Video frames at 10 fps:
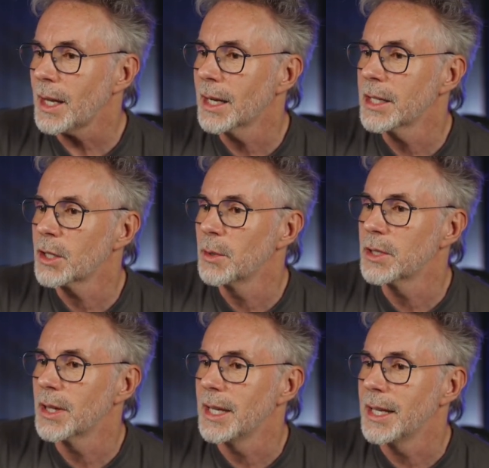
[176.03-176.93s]
Let's go
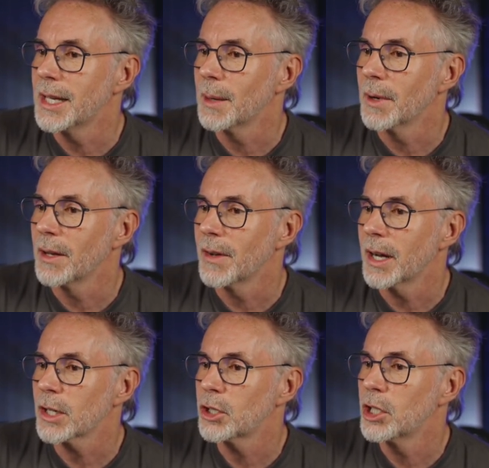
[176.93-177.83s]
into the ecamm live
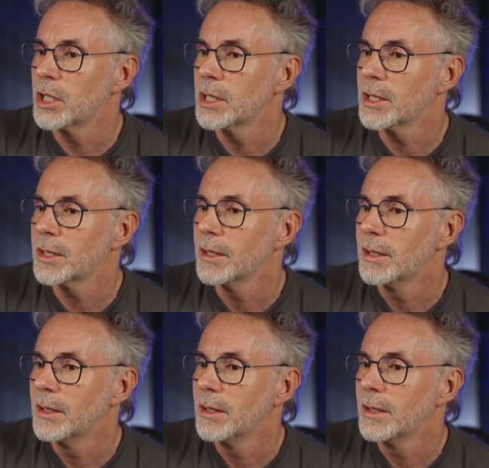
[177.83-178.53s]
actions.